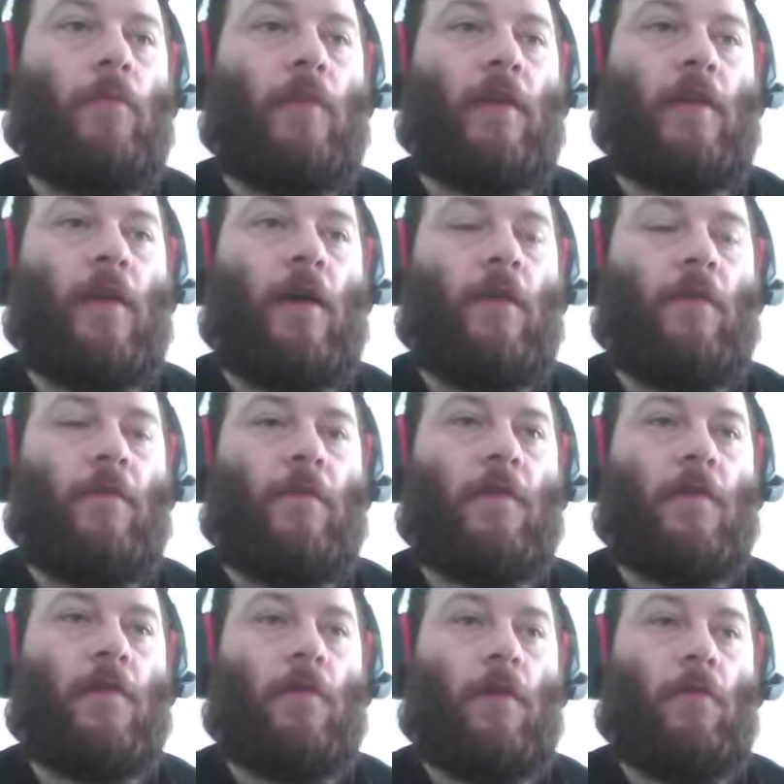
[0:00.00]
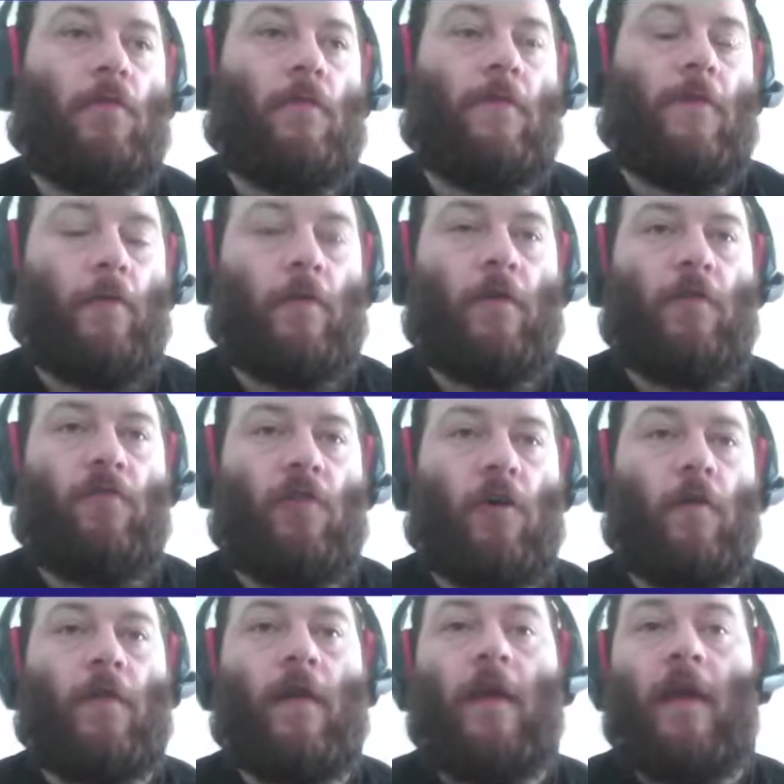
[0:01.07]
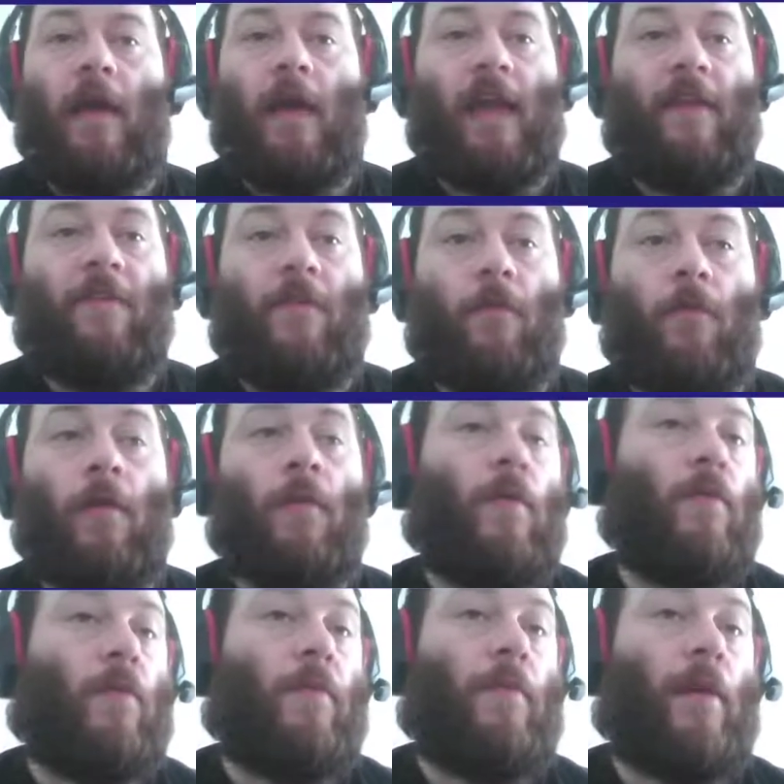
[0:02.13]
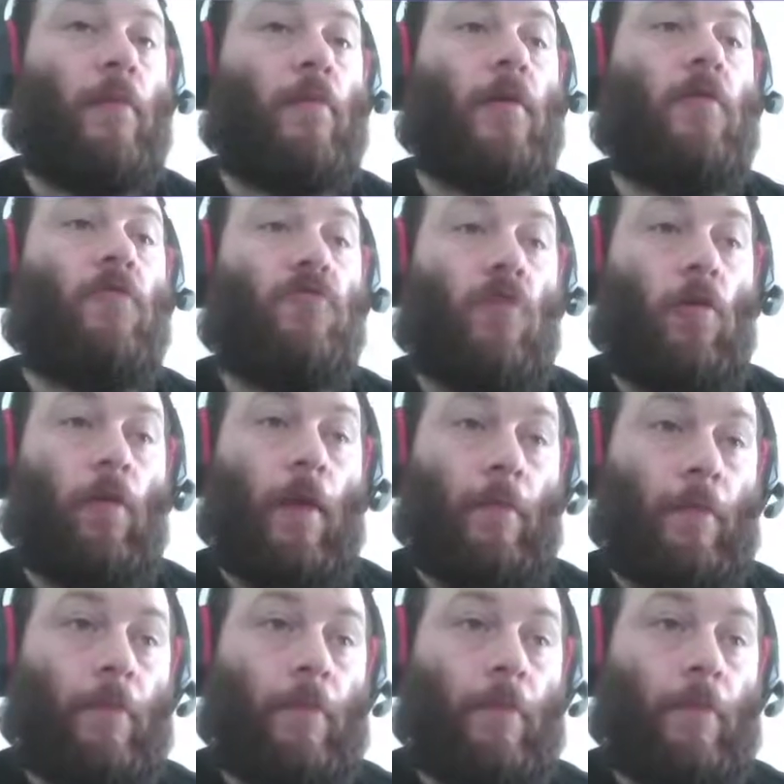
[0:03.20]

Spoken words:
You turn off default controls, he'd fall and we wouldn't be able to control him.